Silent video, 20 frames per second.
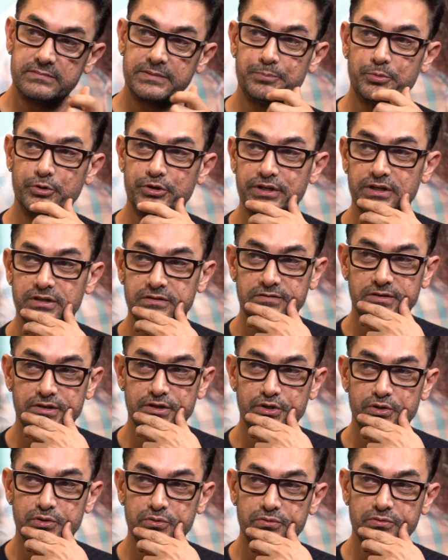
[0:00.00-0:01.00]
put in a word
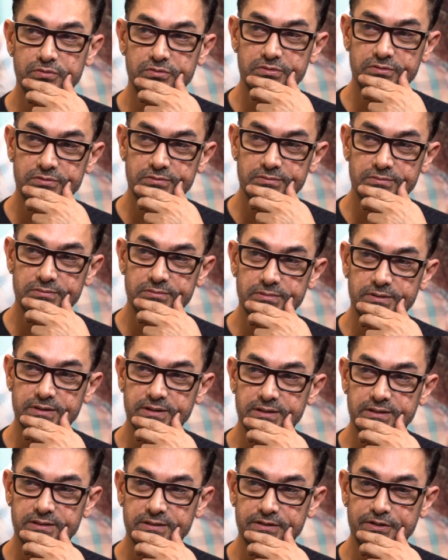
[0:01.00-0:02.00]
to,
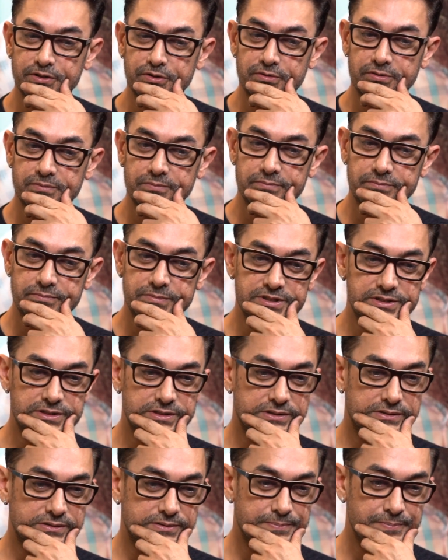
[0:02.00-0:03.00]
you know,
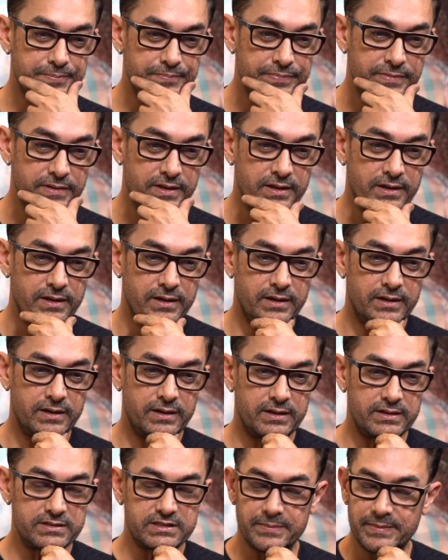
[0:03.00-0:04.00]
Mr.
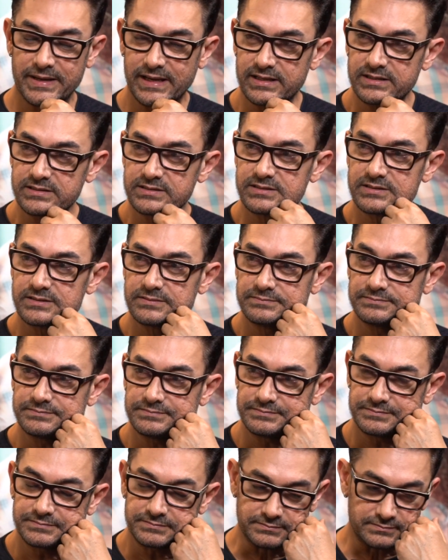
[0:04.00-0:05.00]
Zemeckis.
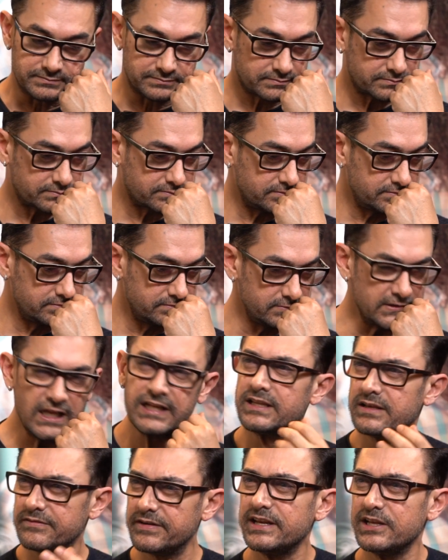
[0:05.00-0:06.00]

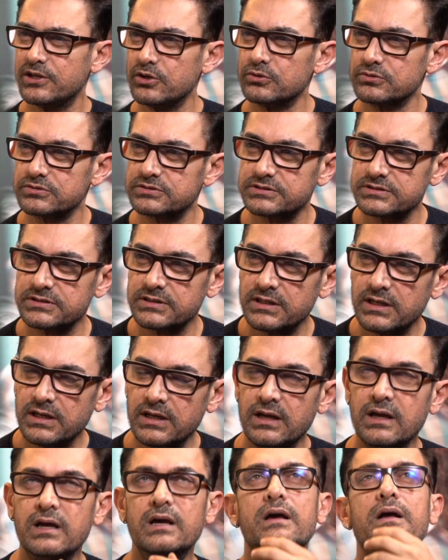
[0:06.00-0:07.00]
They're very close.
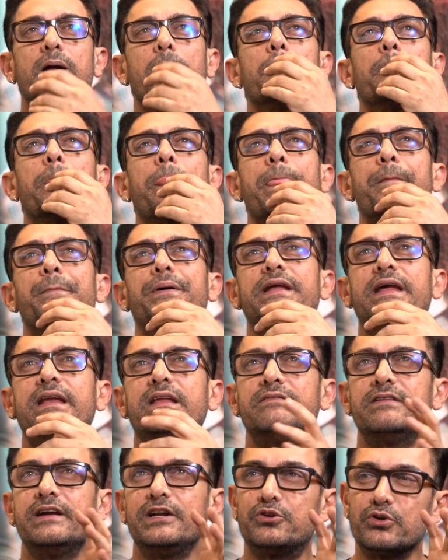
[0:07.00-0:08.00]
But
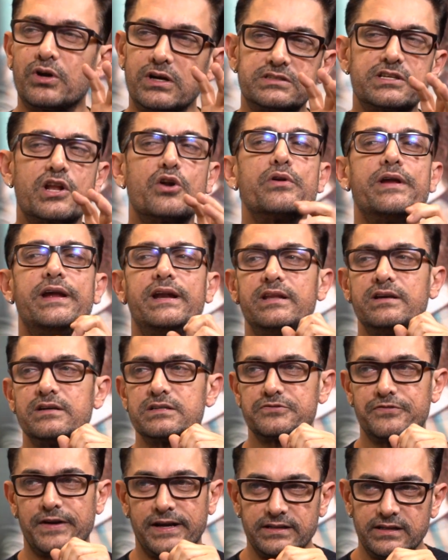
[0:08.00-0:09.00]
anyway, it took us around 8
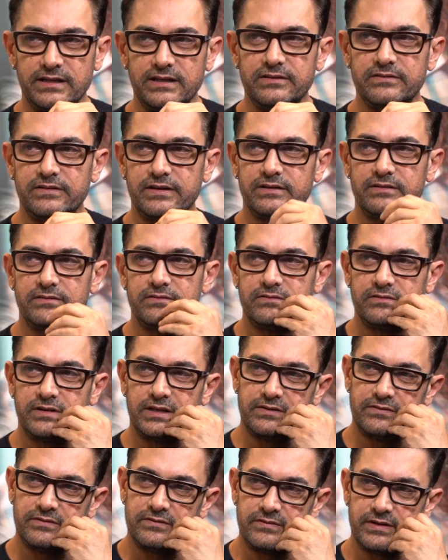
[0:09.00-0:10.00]
years finally
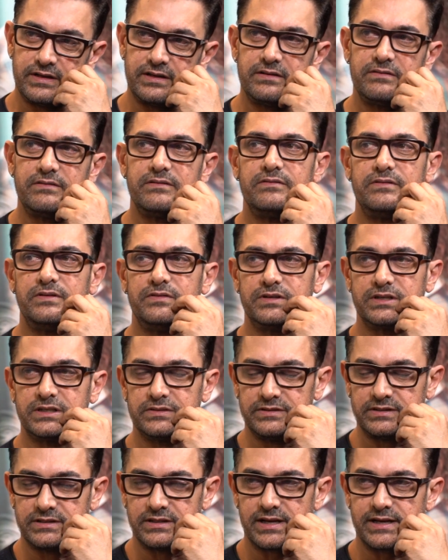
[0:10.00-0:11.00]
when we were given the